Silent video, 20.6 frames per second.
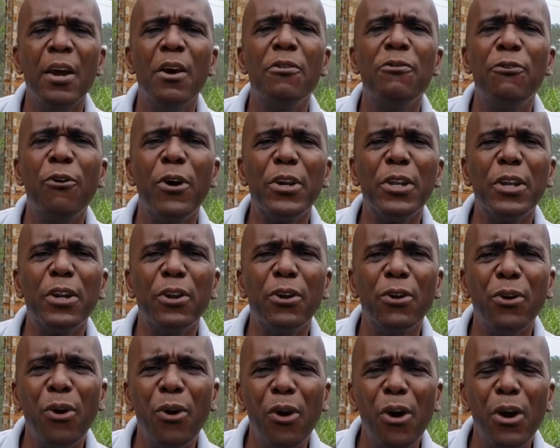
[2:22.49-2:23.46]
For the
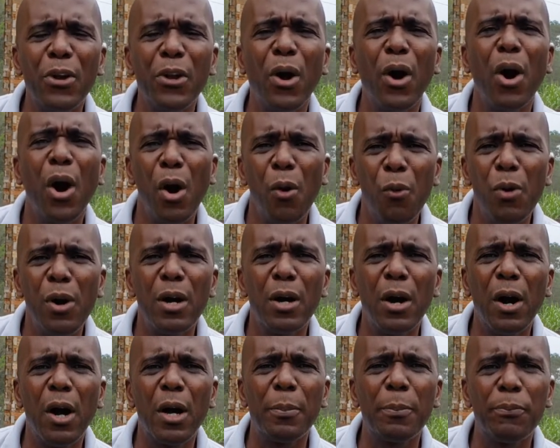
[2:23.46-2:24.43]
Lord our
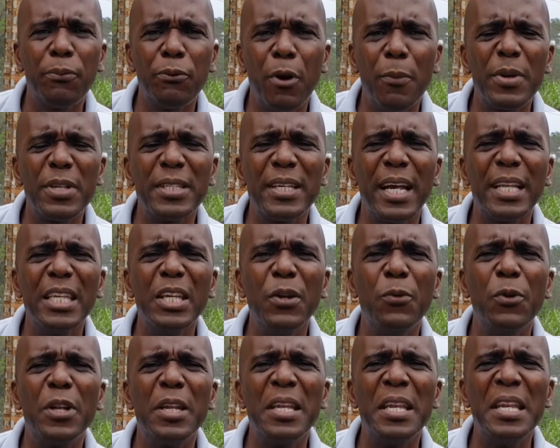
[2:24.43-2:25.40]
God promised that He
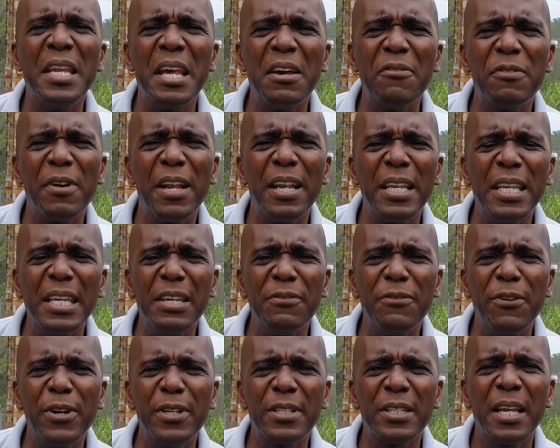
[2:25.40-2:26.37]
would never
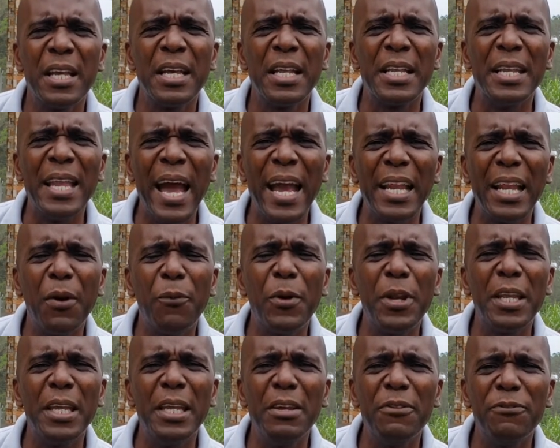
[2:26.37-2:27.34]
leave us, neither
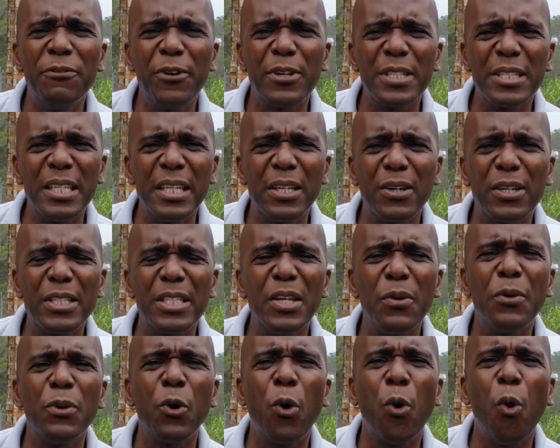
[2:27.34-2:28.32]
would He forsake us.
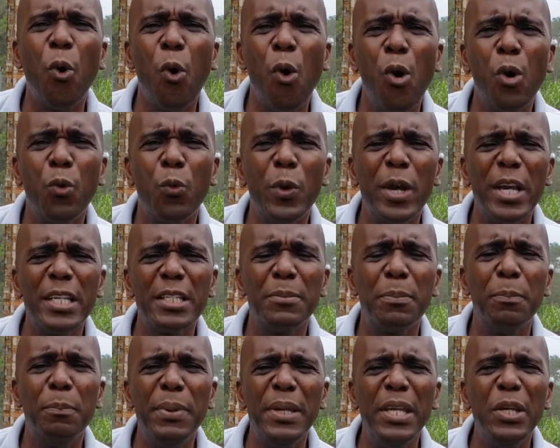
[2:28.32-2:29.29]
He would always
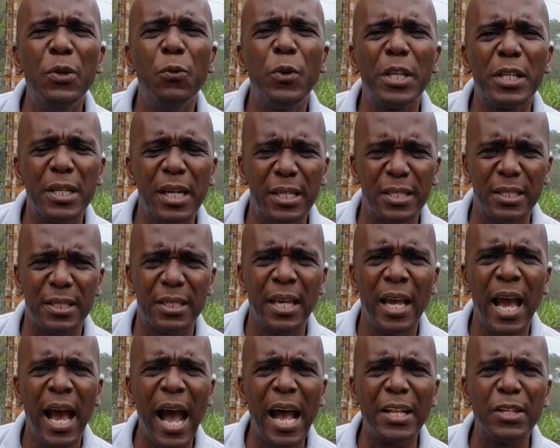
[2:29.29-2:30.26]
be with us.
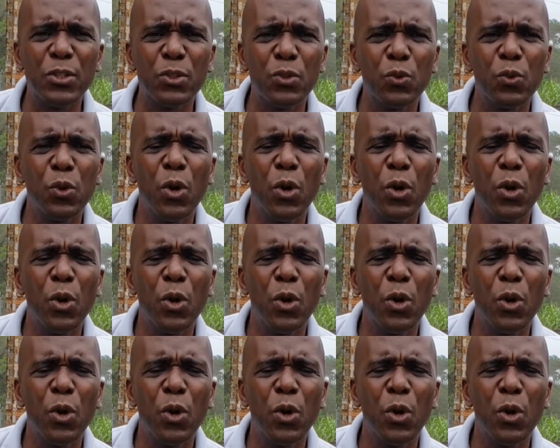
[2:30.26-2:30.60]
And so